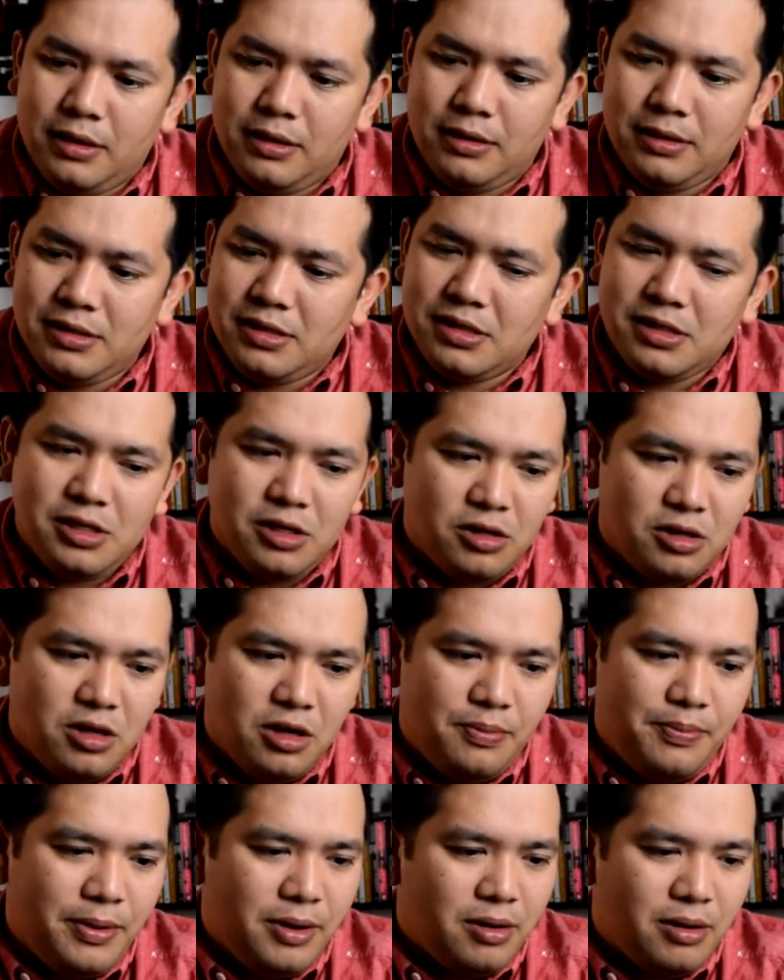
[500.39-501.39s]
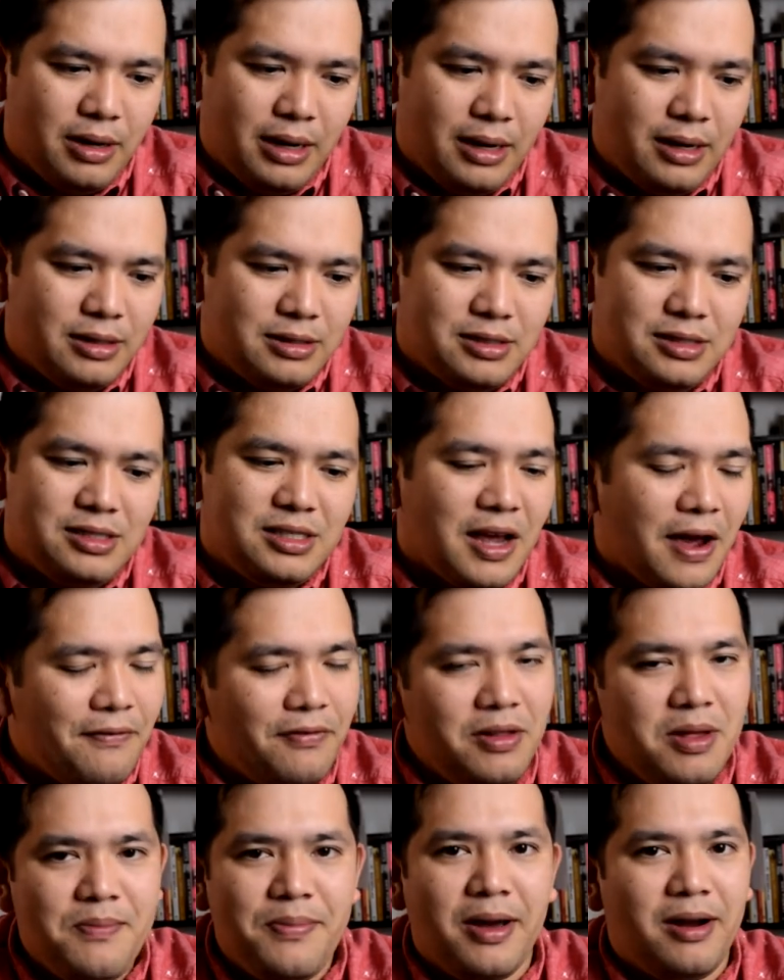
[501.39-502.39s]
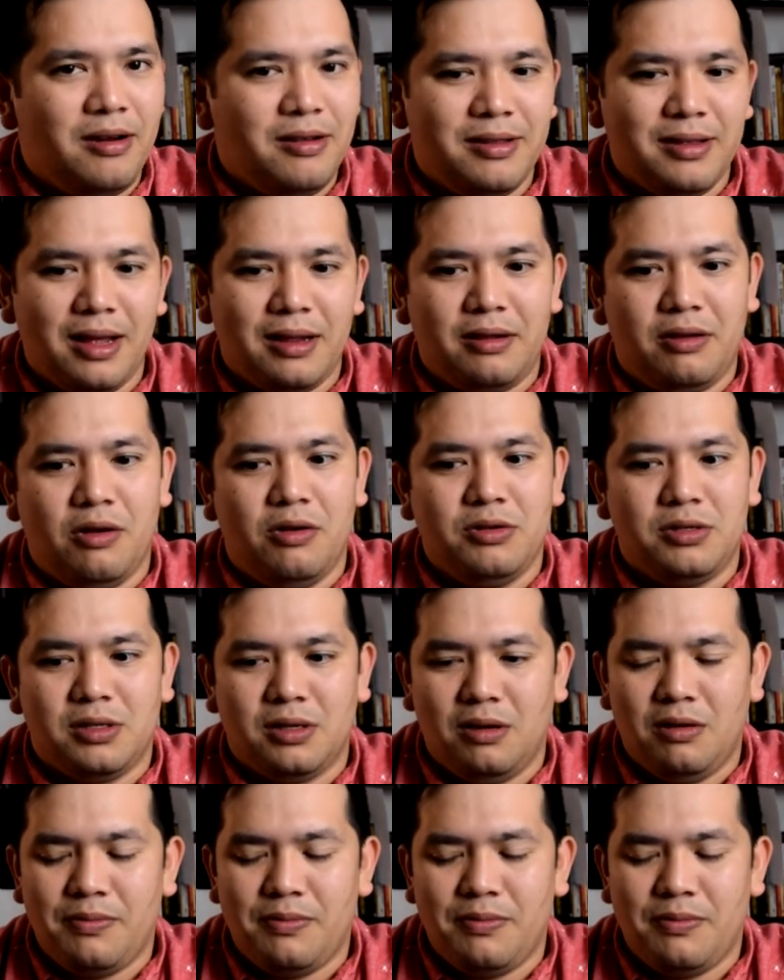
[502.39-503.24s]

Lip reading: This is still a good beer, and it's definitely better than that Goza.